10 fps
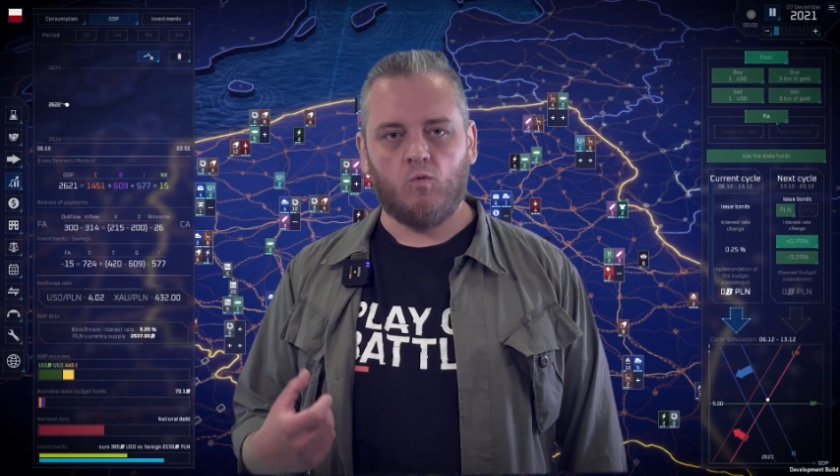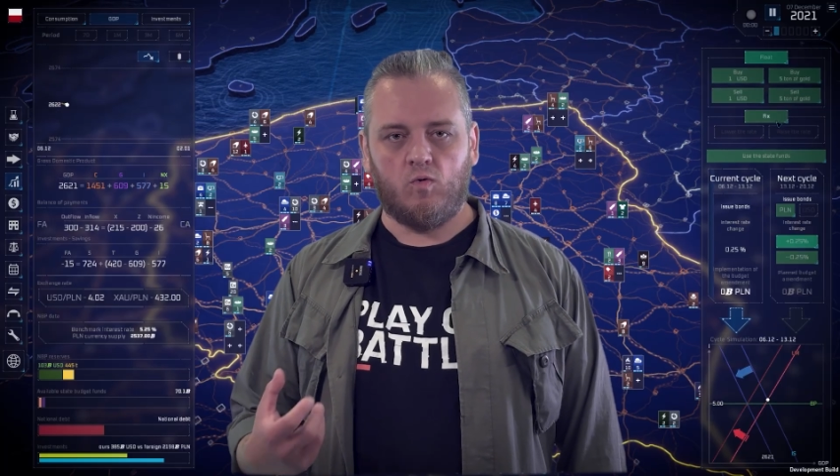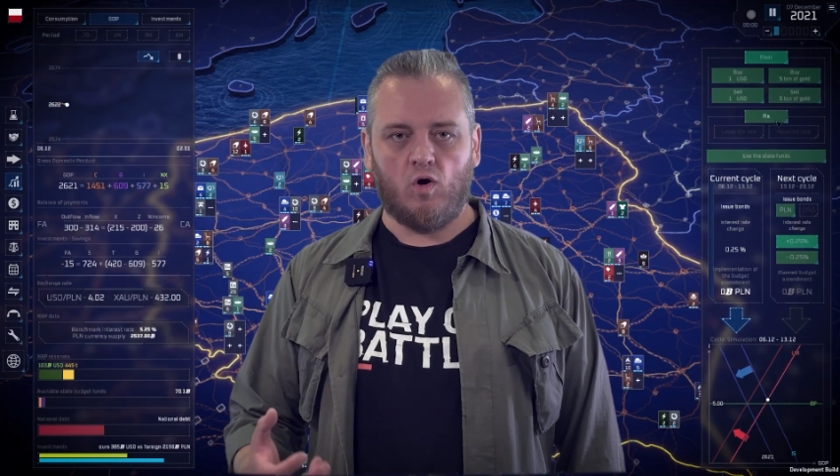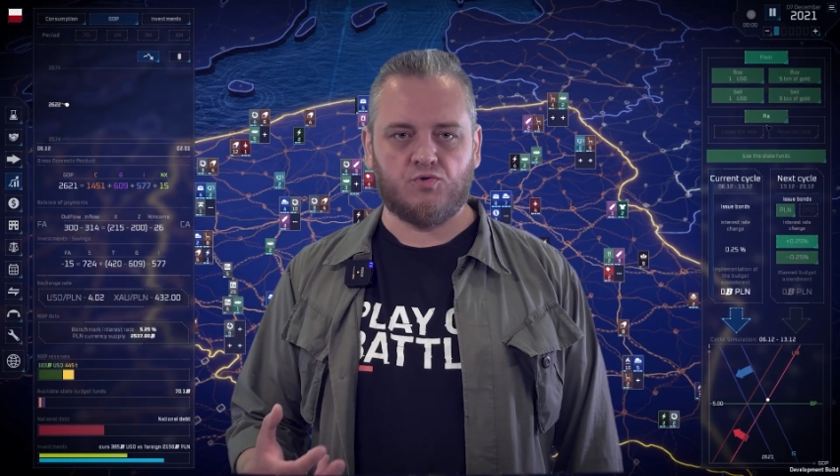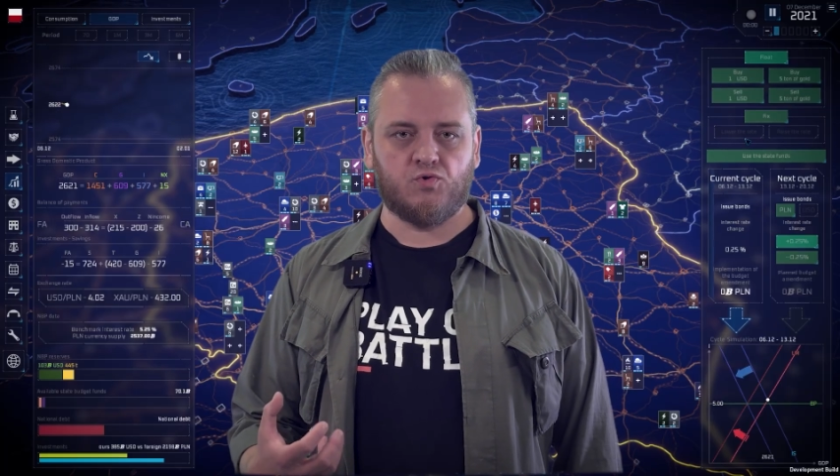
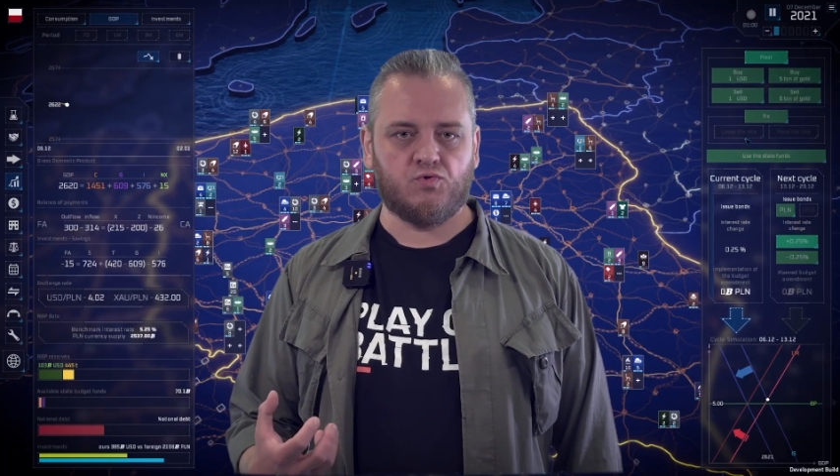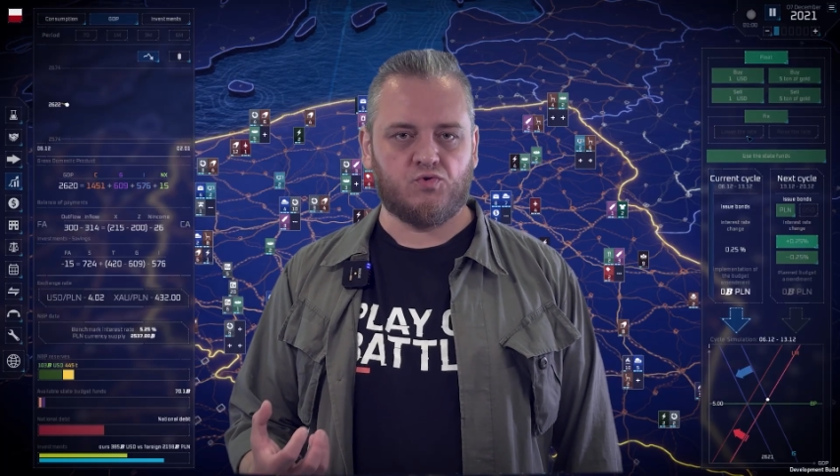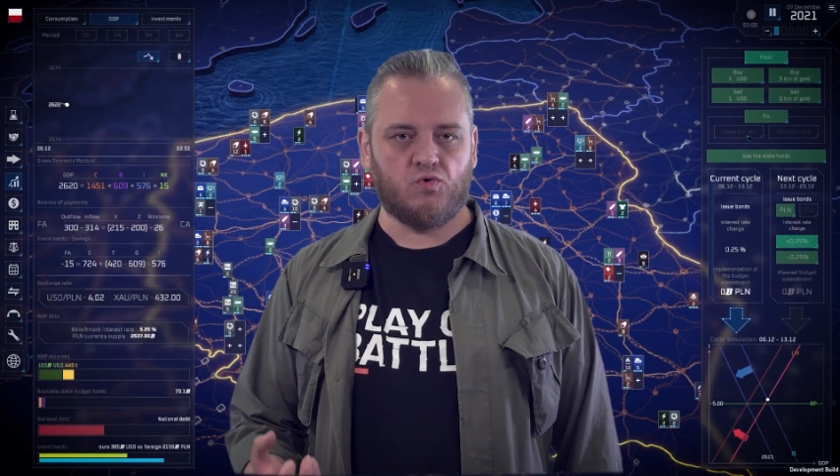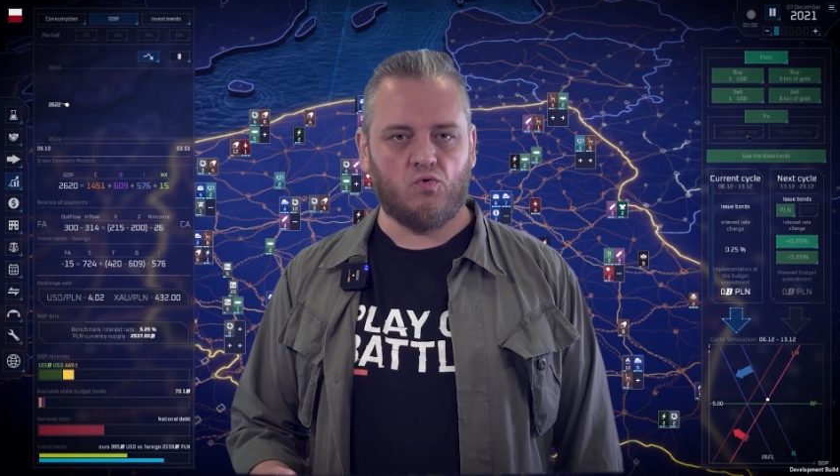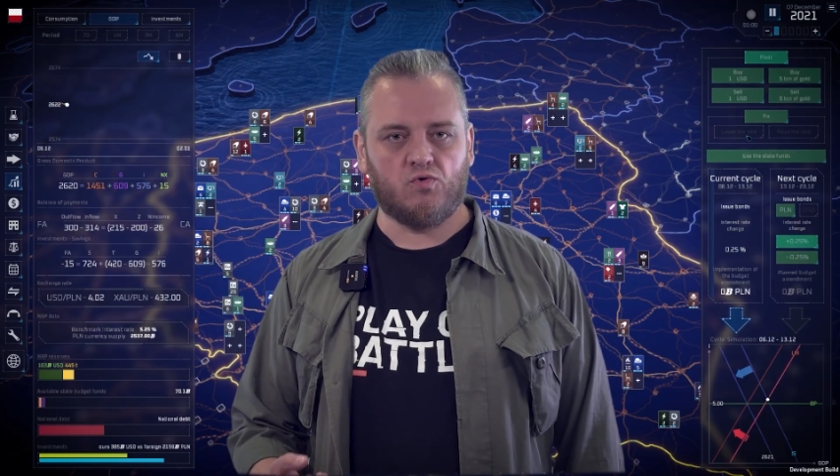We wanted
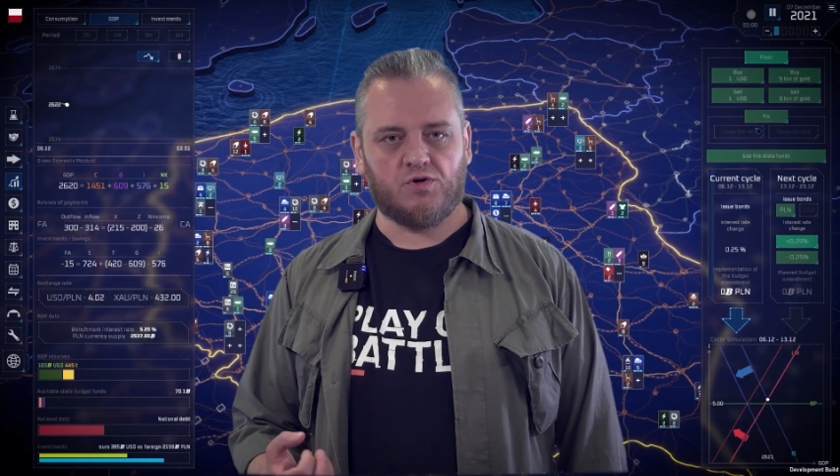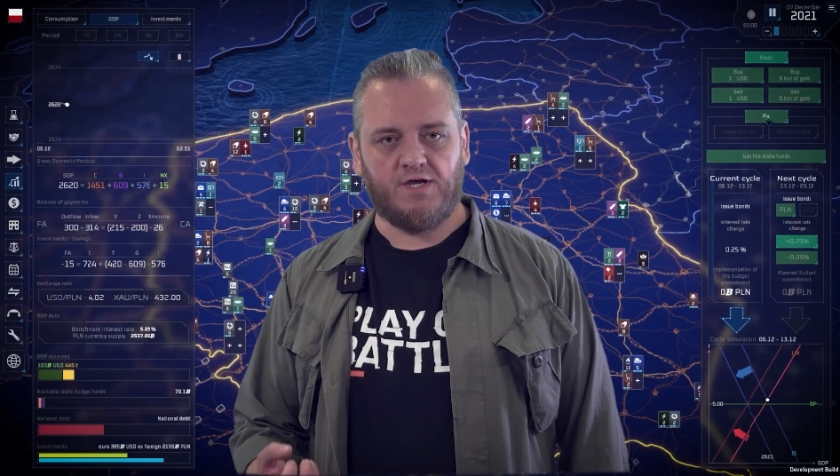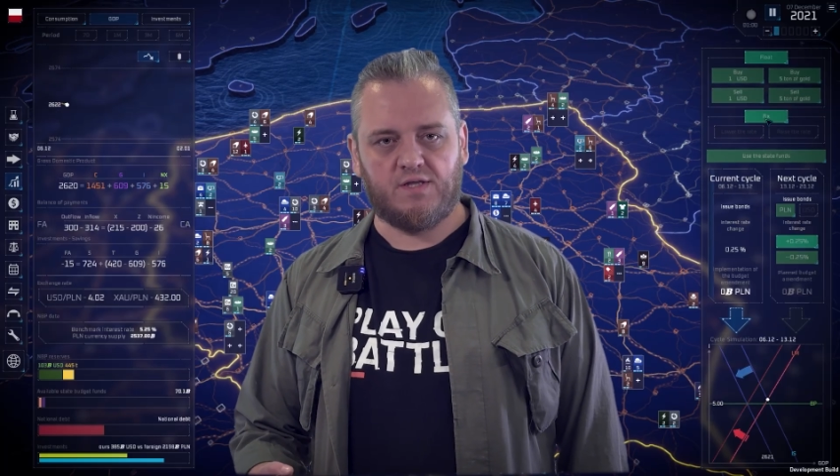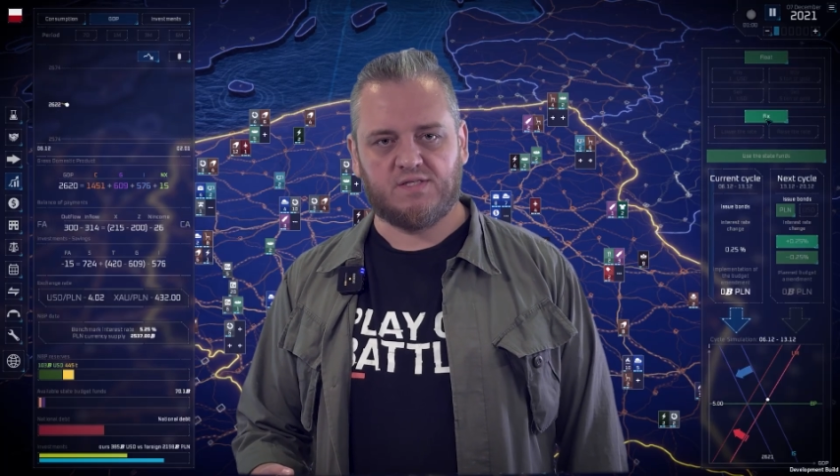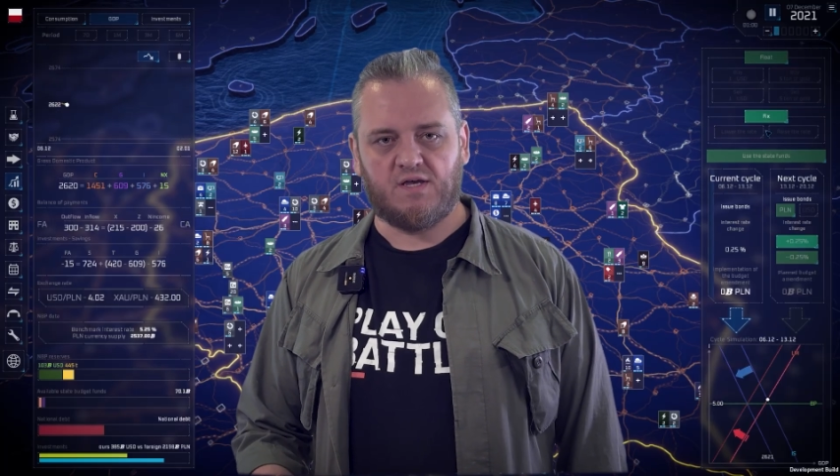to
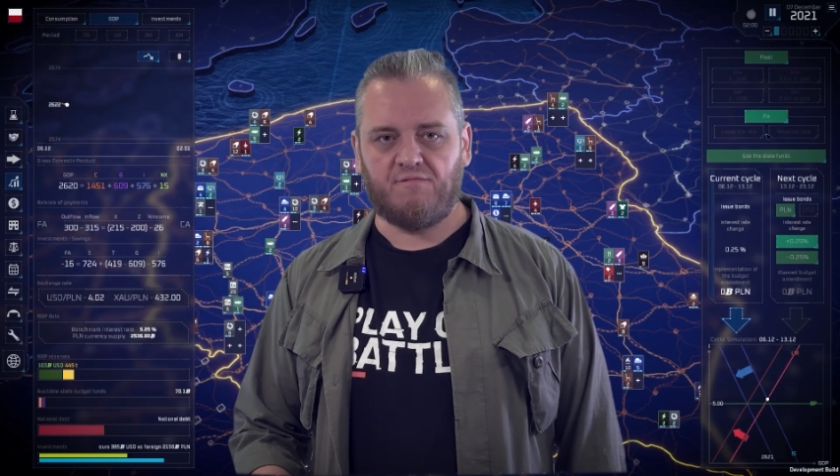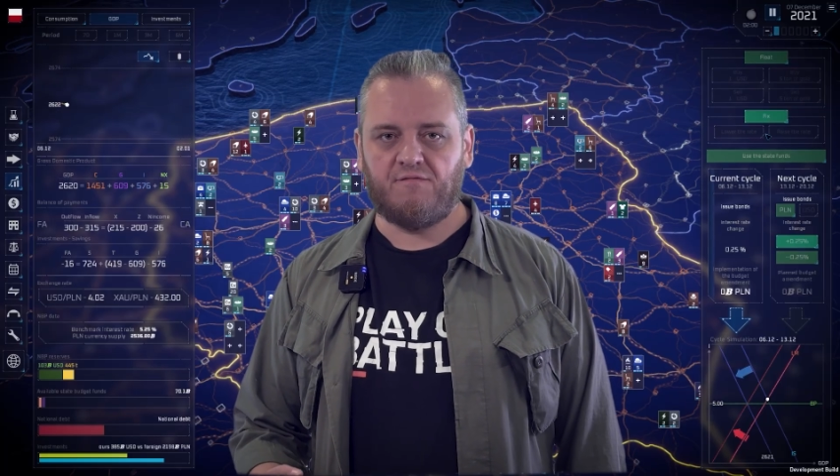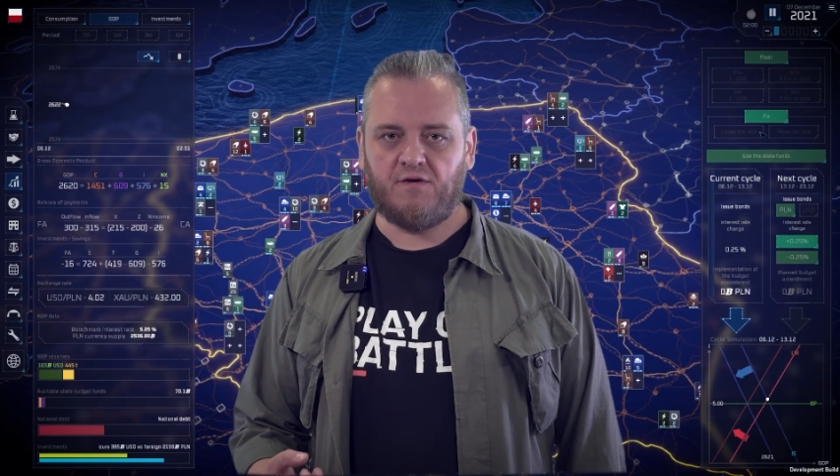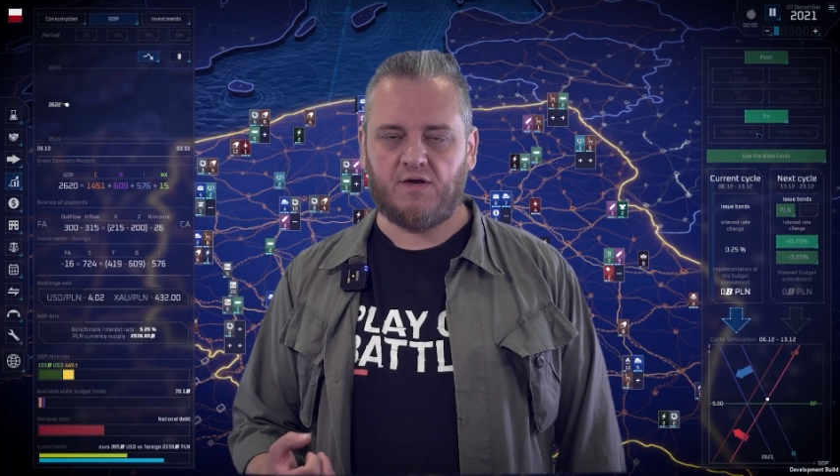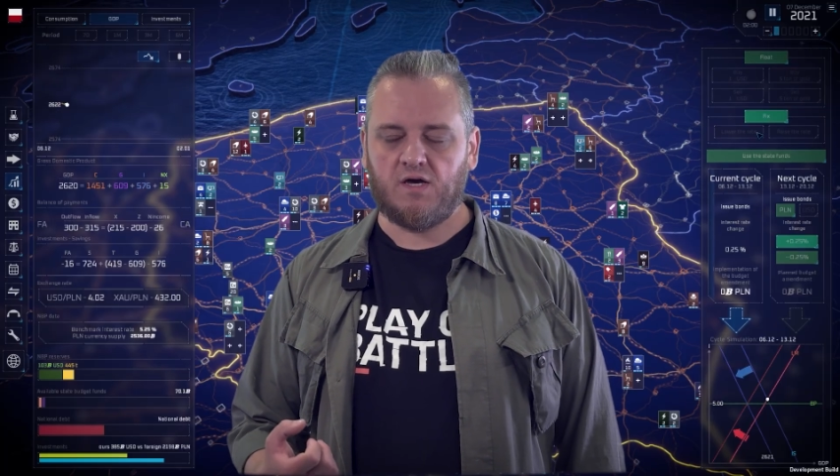create
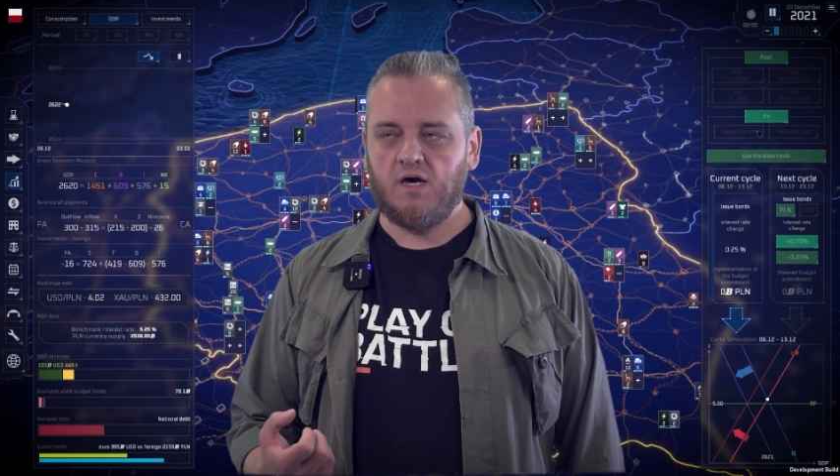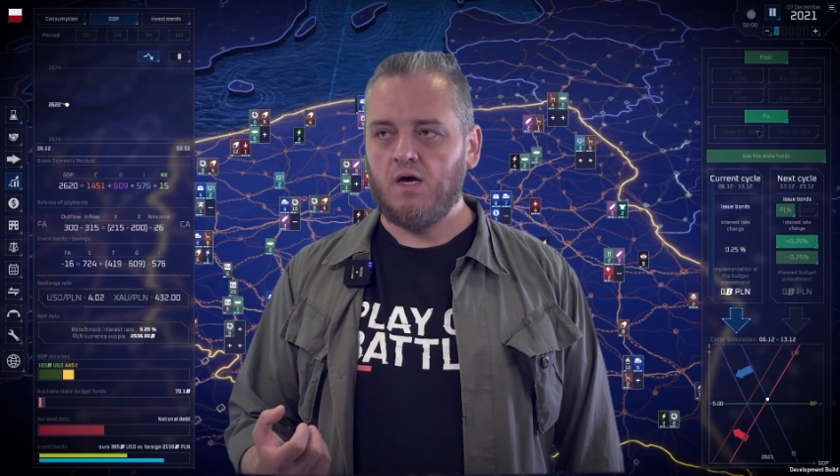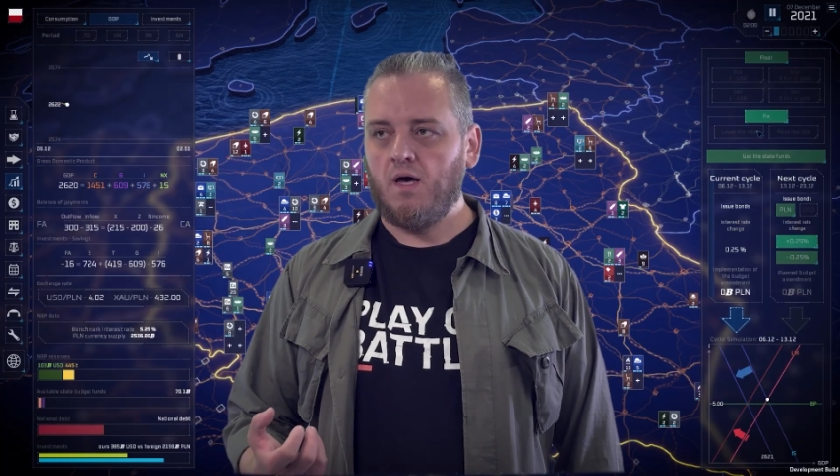something